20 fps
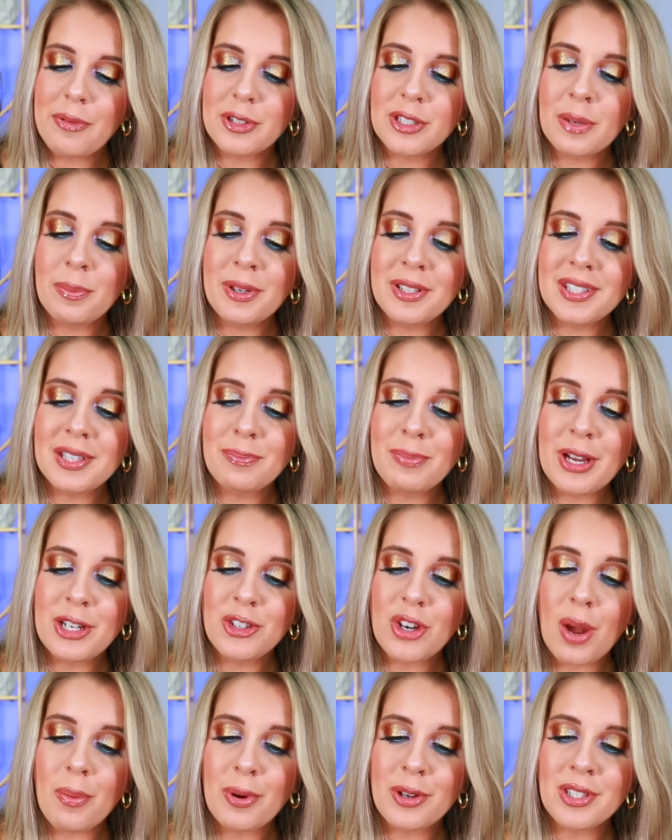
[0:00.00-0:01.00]
for some reason, my
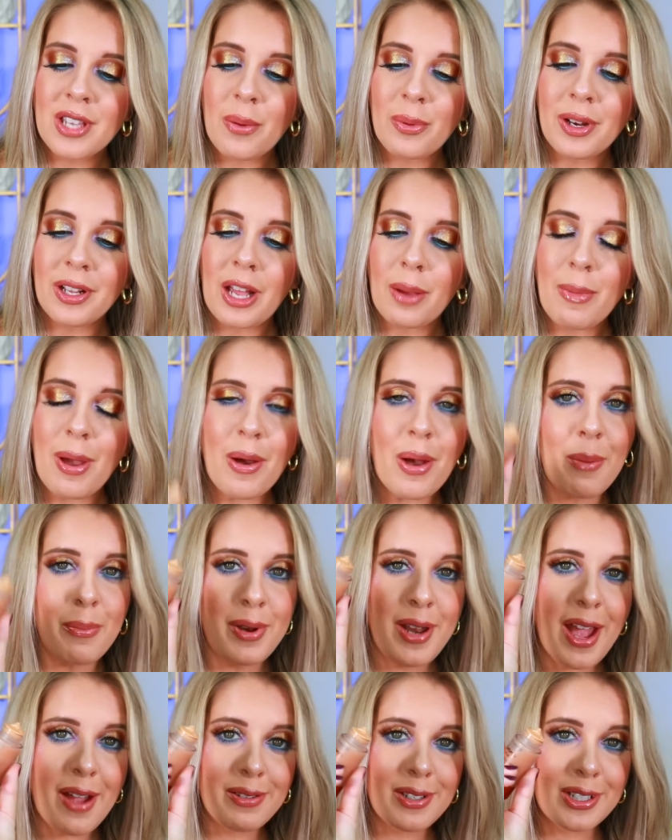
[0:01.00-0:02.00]
dropper's not going to come out. I'm
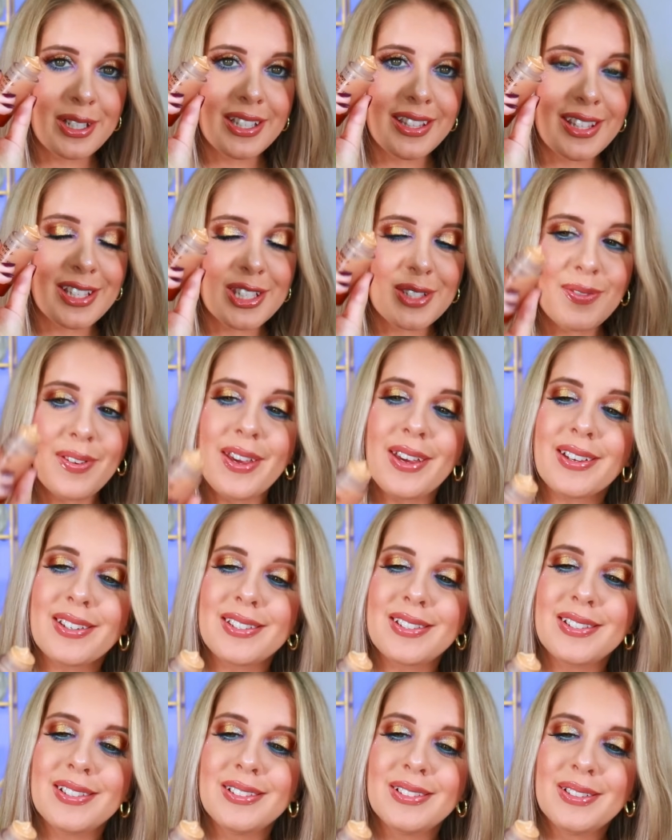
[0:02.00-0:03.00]
going to have to get this
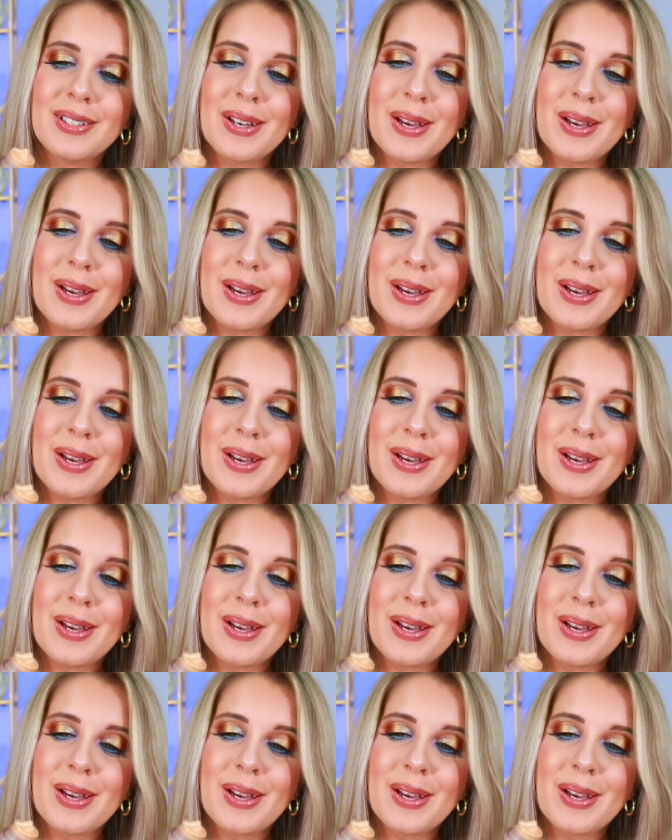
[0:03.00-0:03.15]
fixed.